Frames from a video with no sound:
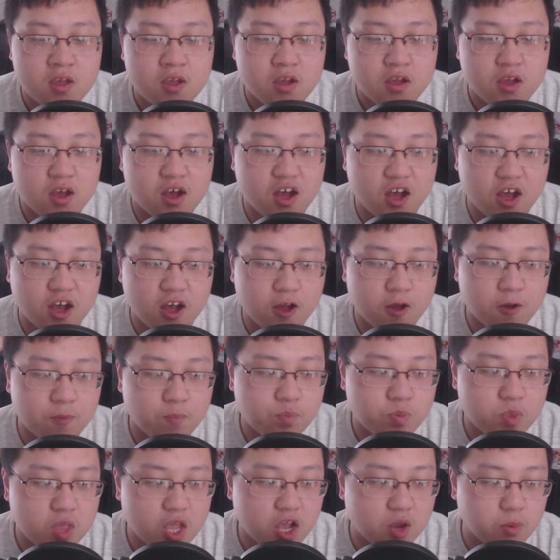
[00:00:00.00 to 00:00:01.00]

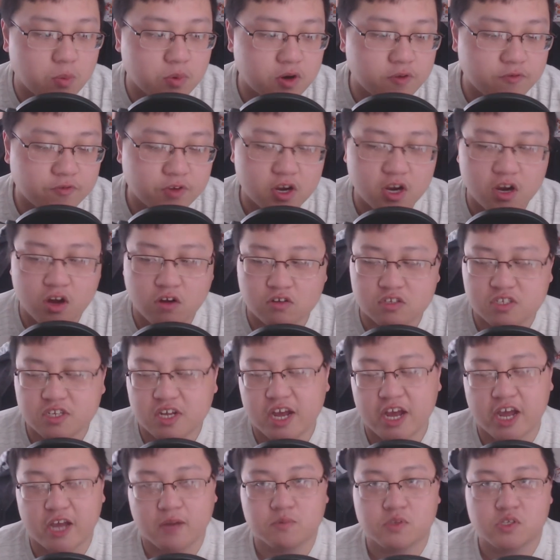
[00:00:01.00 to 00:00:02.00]
Um, I'm gonna figure out a
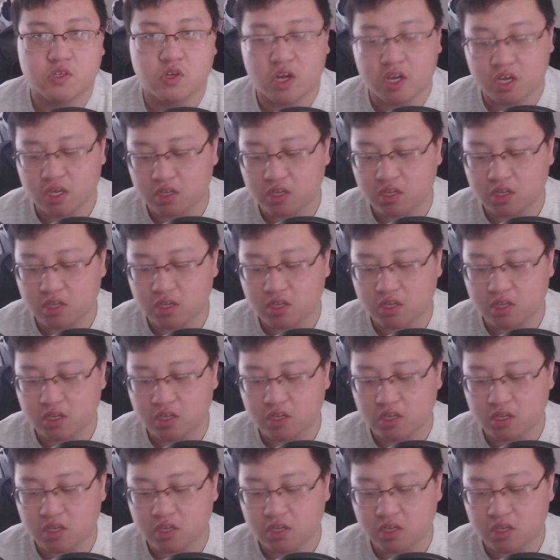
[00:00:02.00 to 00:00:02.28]
time so I